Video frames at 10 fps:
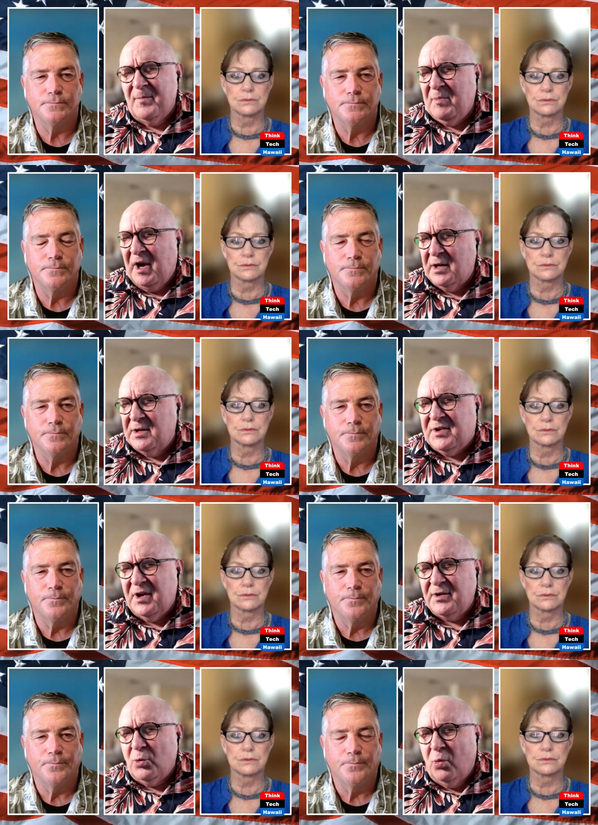Speaker 1: I'm not going to tell
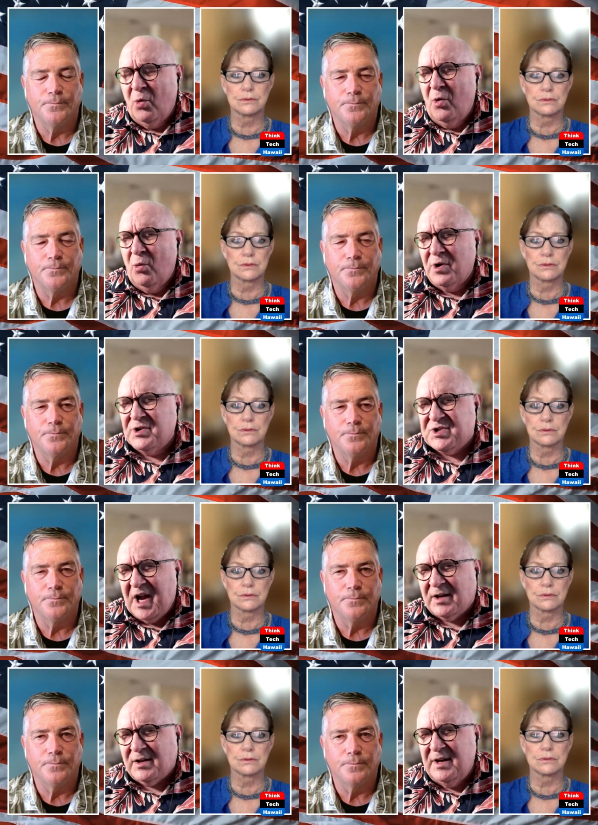you
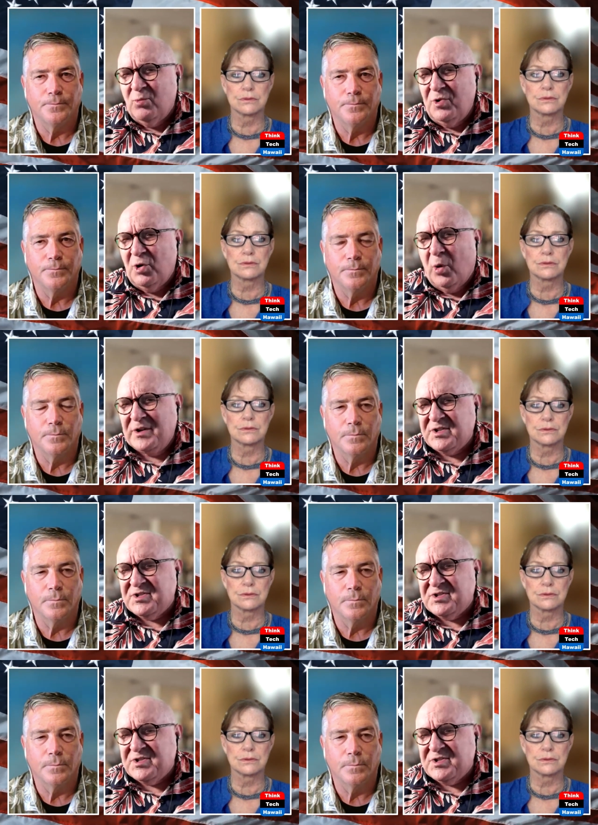exactly, you know, what